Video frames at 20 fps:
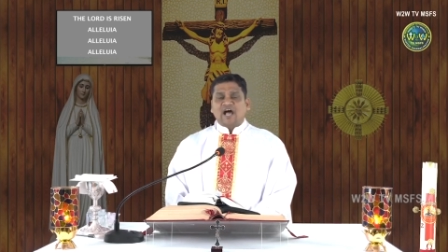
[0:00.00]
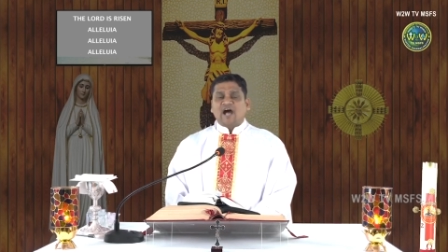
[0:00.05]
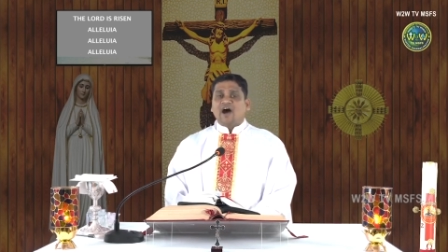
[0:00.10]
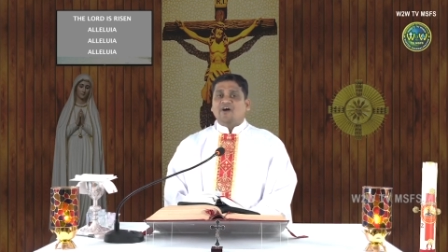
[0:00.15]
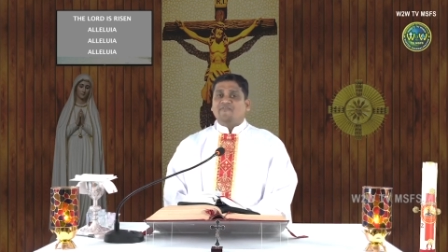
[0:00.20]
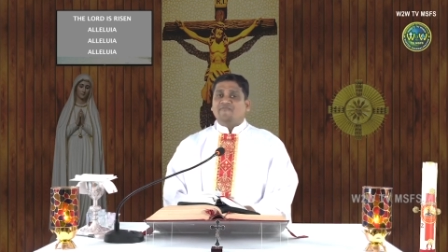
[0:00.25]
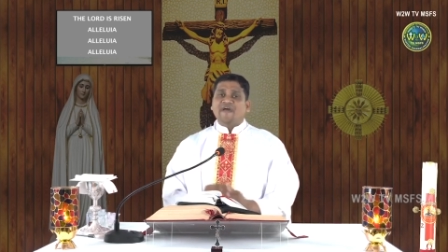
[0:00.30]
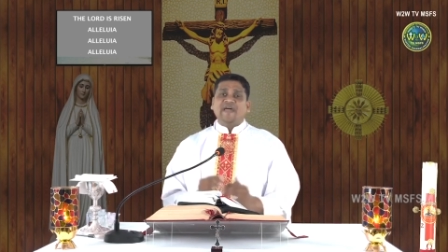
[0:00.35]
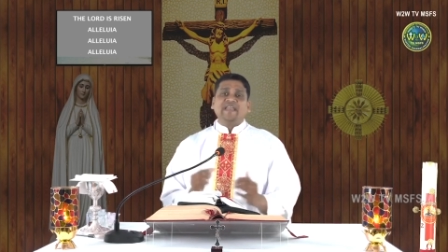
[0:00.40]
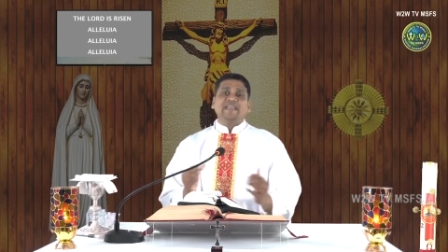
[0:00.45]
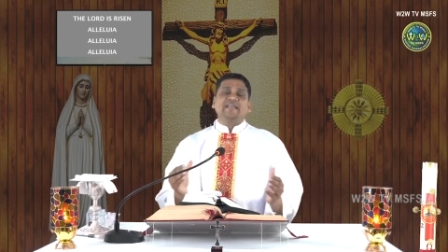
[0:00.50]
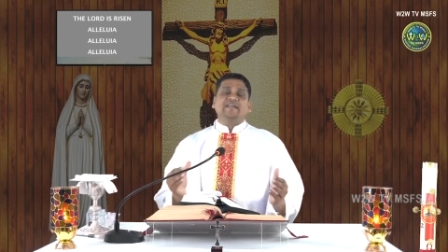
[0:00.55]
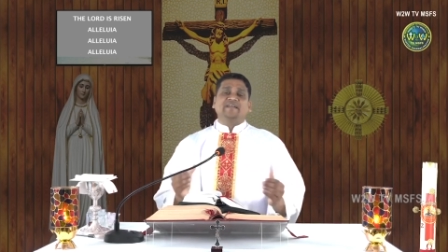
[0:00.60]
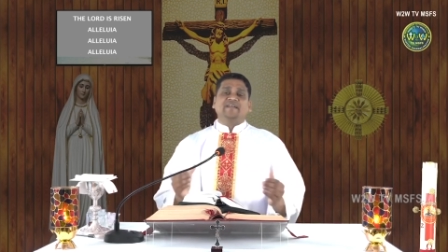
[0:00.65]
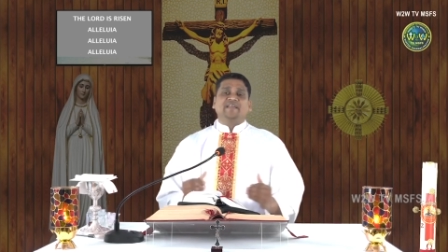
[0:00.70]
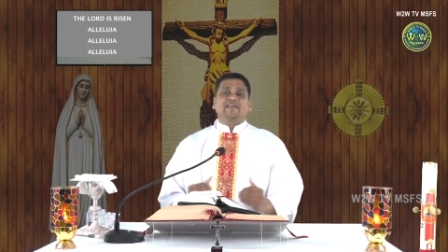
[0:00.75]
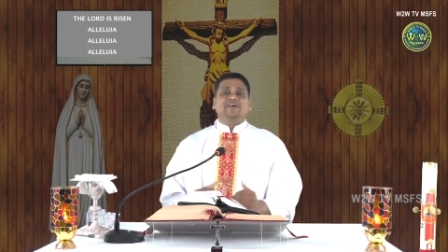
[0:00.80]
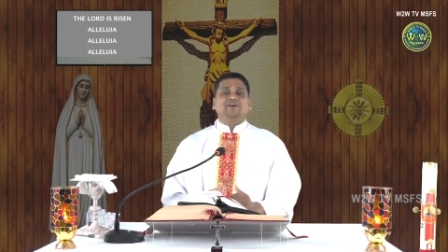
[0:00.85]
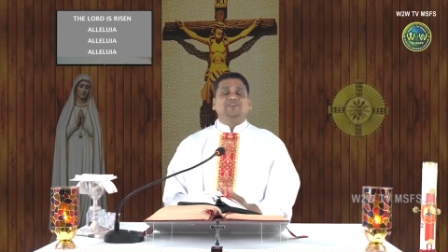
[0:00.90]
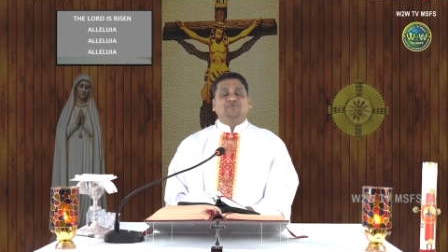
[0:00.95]
are very
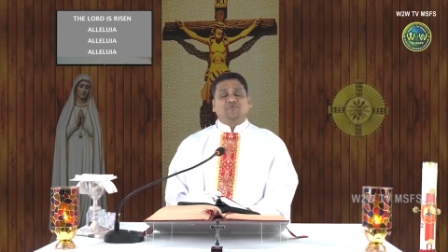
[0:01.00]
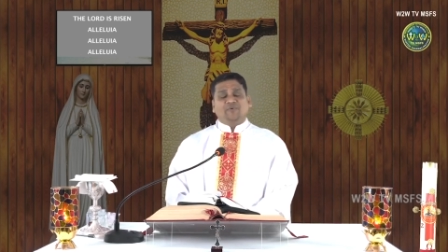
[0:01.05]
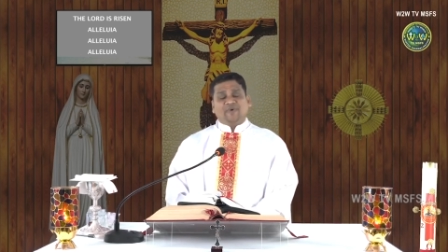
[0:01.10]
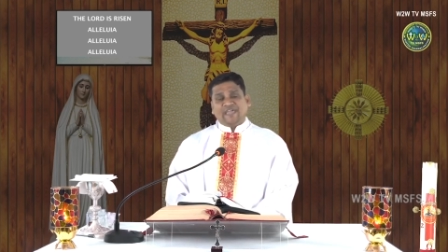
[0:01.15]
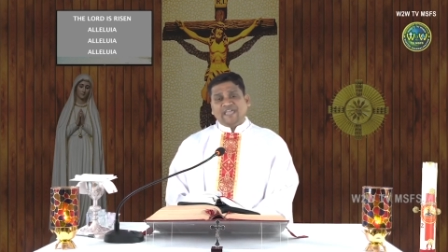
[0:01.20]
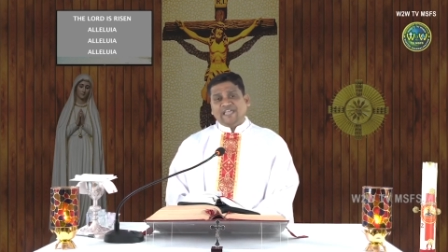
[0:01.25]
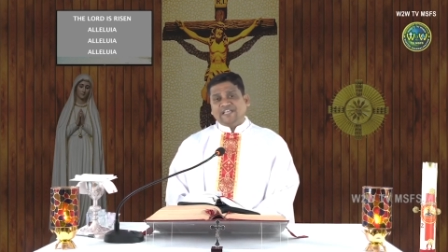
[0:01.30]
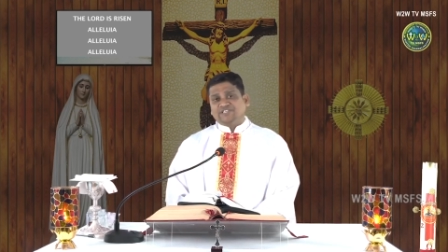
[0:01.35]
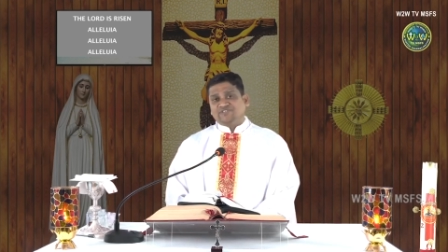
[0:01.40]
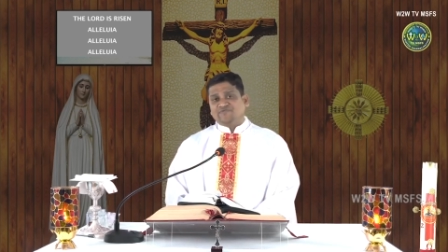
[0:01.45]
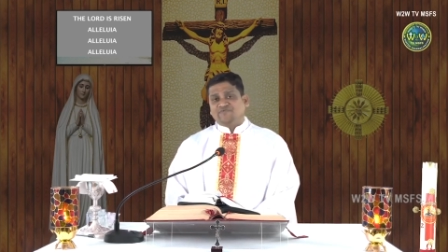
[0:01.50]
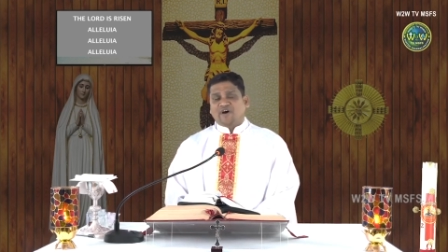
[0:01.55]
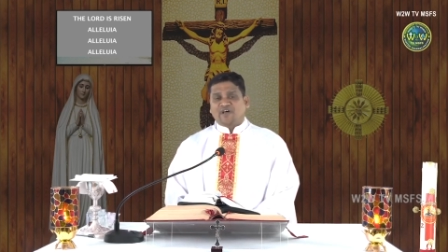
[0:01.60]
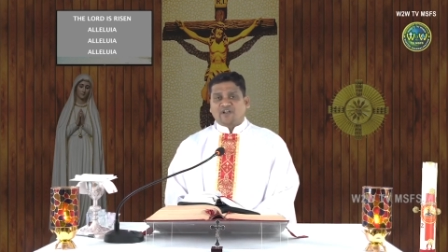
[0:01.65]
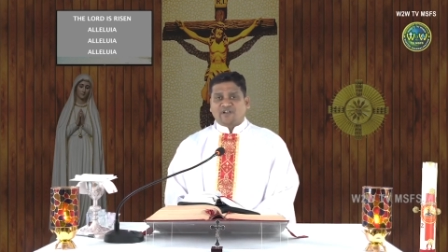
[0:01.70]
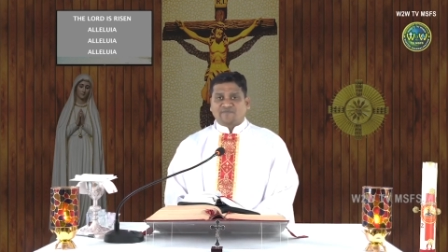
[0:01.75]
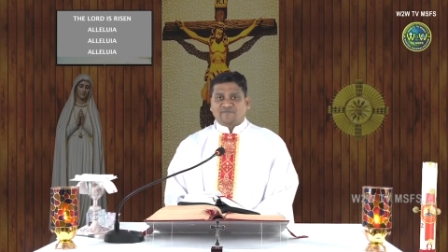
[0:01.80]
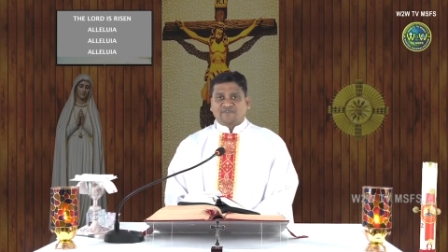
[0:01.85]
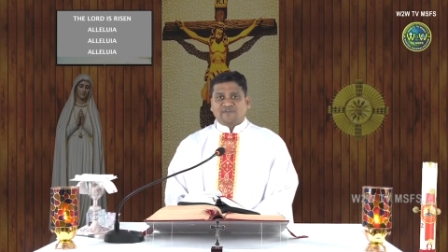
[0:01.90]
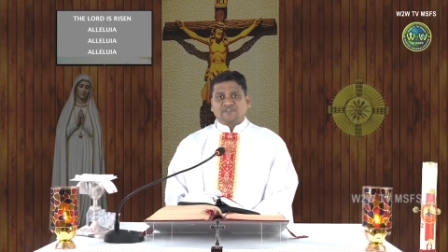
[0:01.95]
clear to each
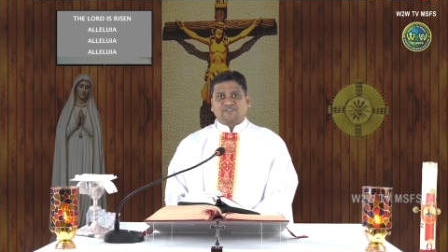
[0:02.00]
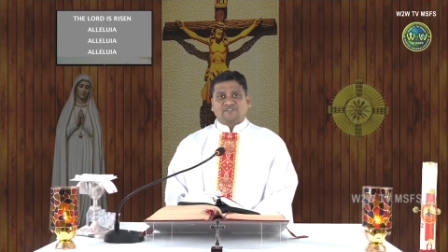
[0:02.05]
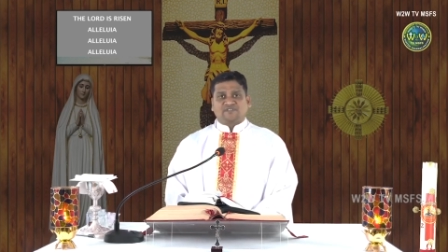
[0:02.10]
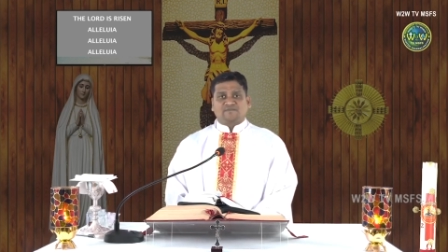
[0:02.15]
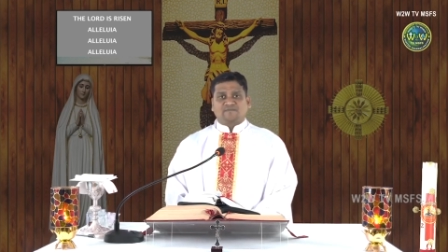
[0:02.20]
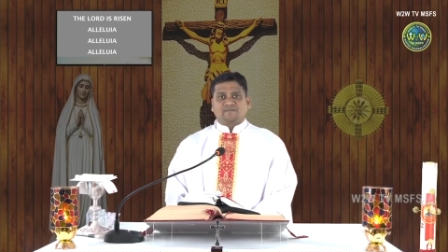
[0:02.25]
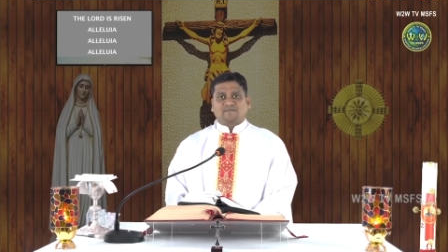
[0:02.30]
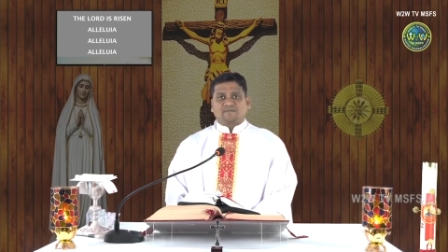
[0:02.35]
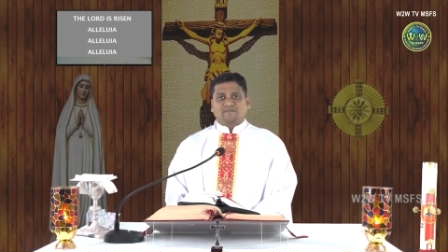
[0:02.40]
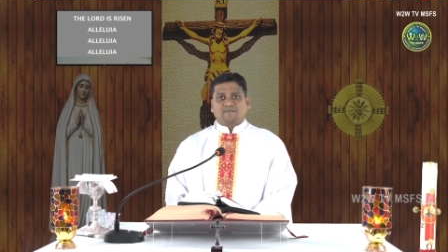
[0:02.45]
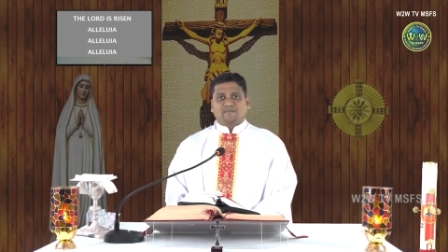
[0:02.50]
one of us.